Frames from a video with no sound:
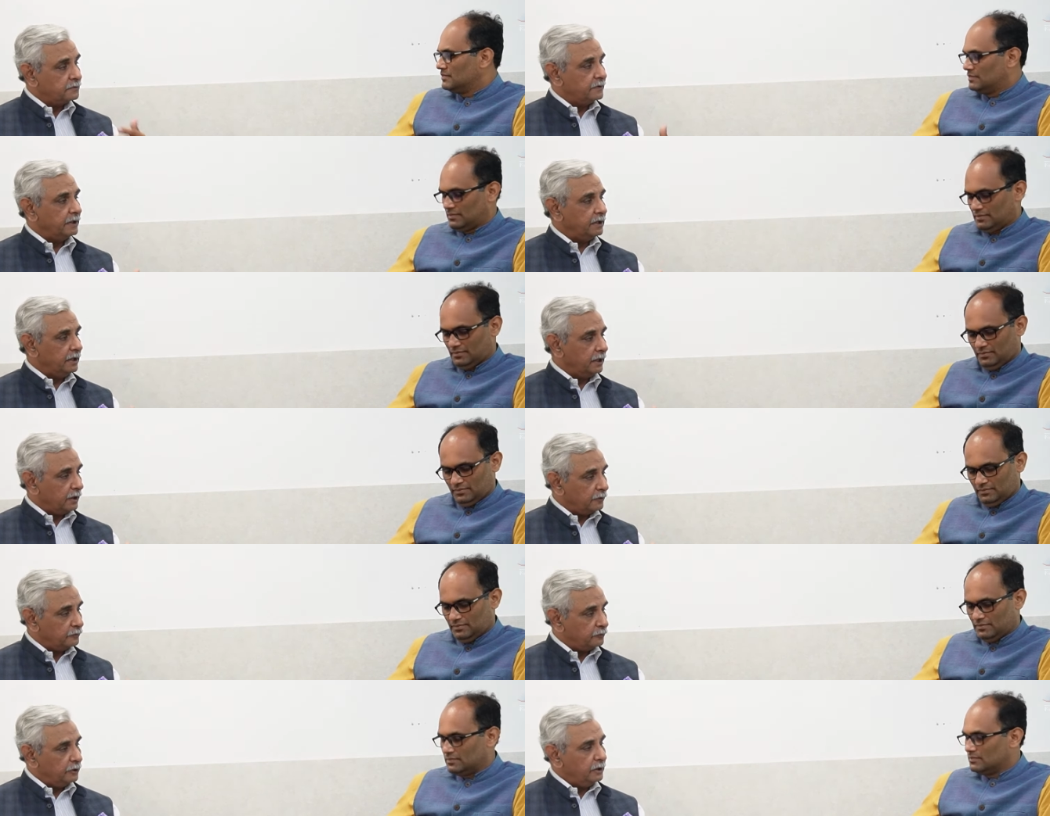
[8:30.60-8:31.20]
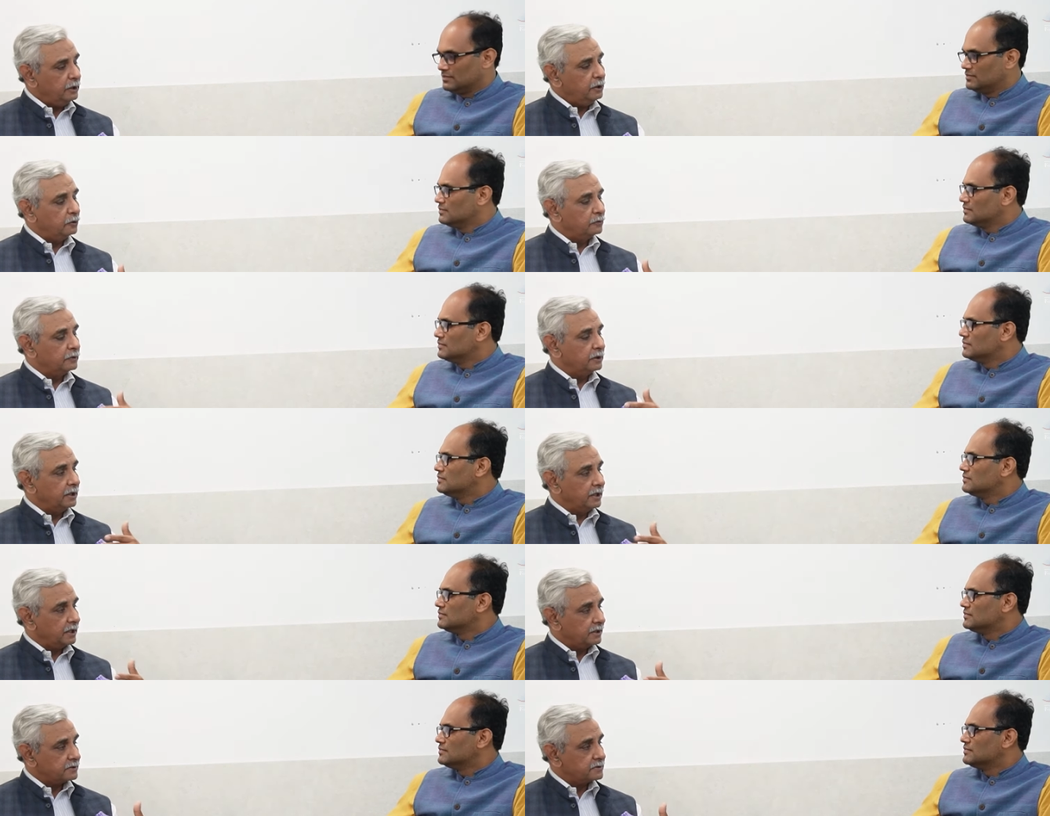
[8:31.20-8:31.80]
Speaker 1: very carefully over the
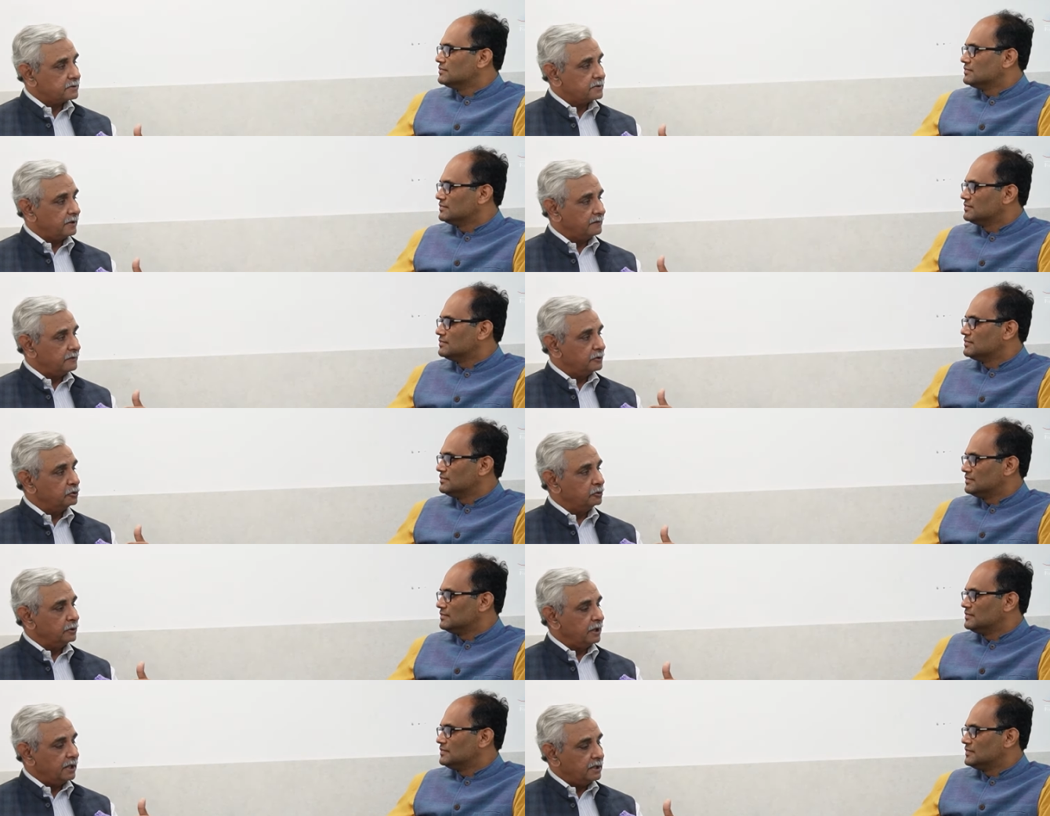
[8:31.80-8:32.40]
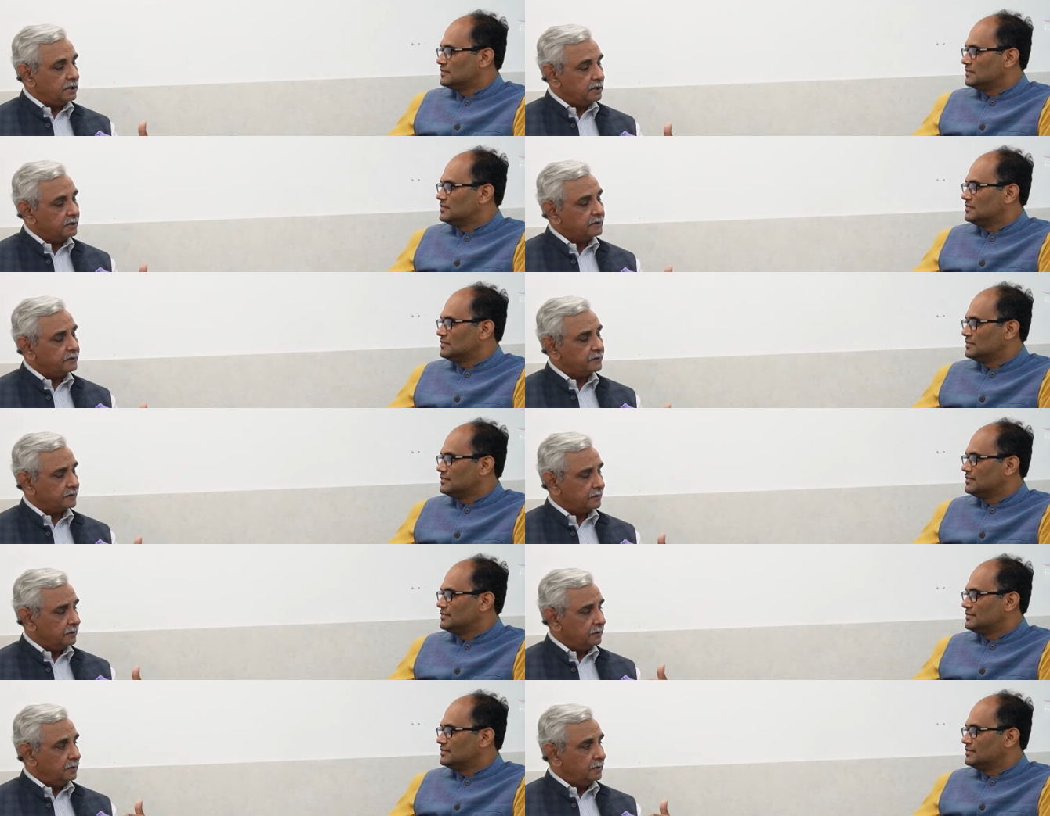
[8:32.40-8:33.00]
next seven to ten years.